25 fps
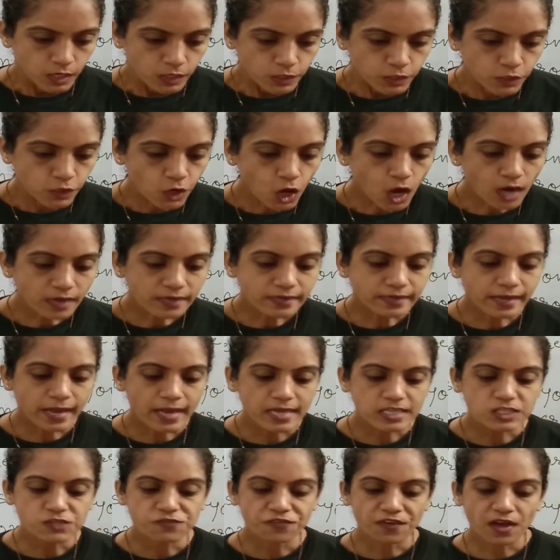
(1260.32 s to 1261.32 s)
Do not
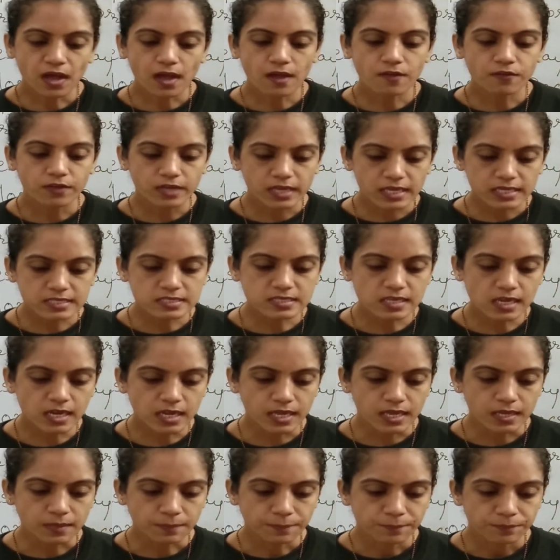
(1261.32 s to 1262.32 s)
catch fire
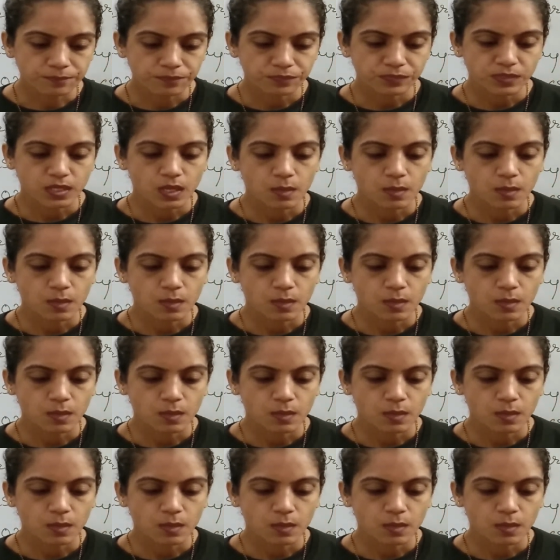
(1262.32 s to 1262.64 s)
easily.